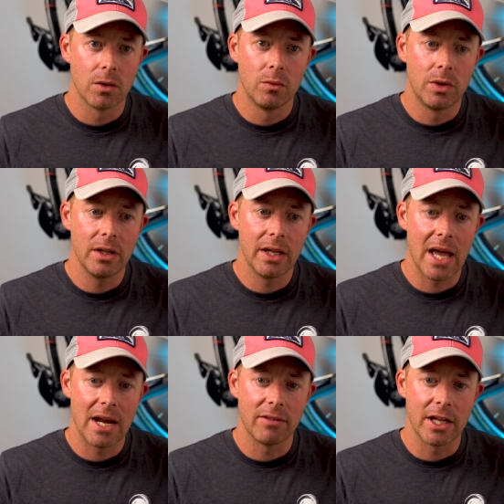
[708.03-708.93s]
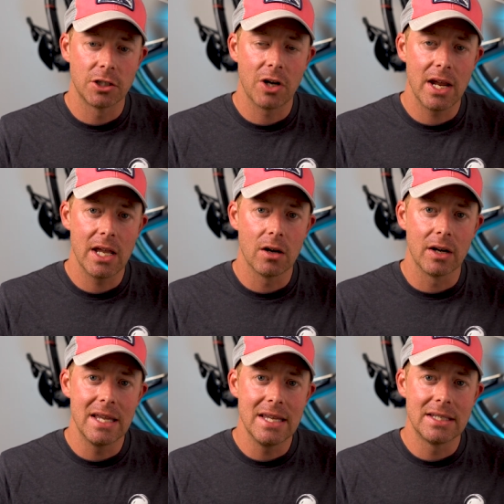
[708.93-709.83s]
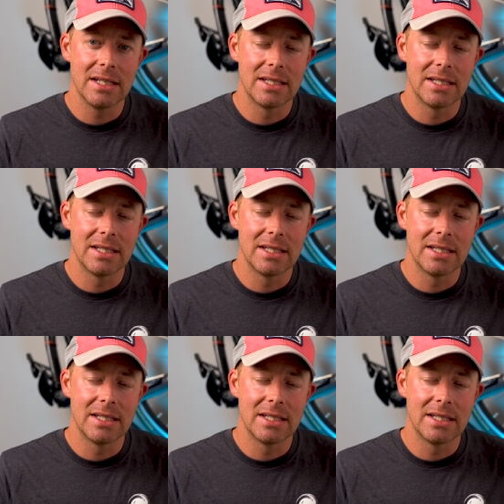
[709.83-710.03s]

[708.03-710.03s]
really kind of like training or easy